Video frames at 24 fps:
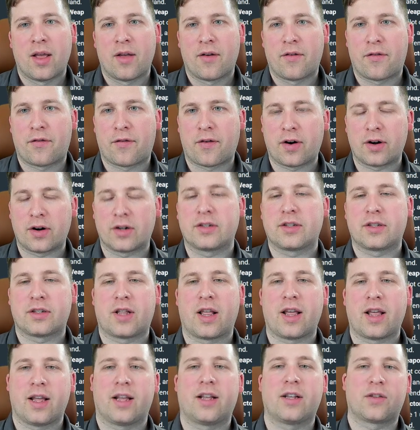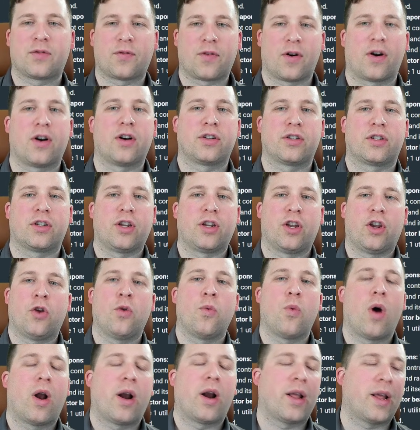First things first, you
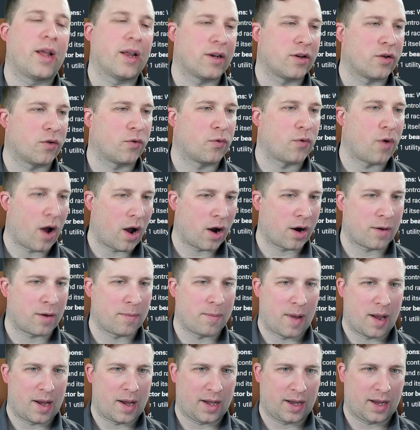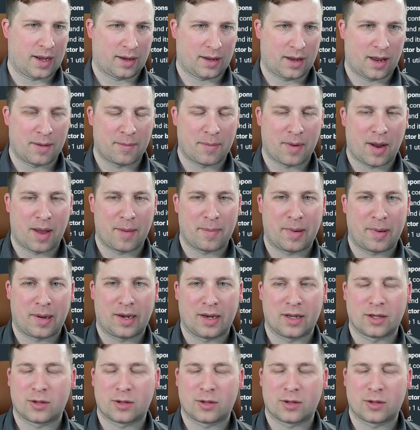want to get to rock mining, in my opinion.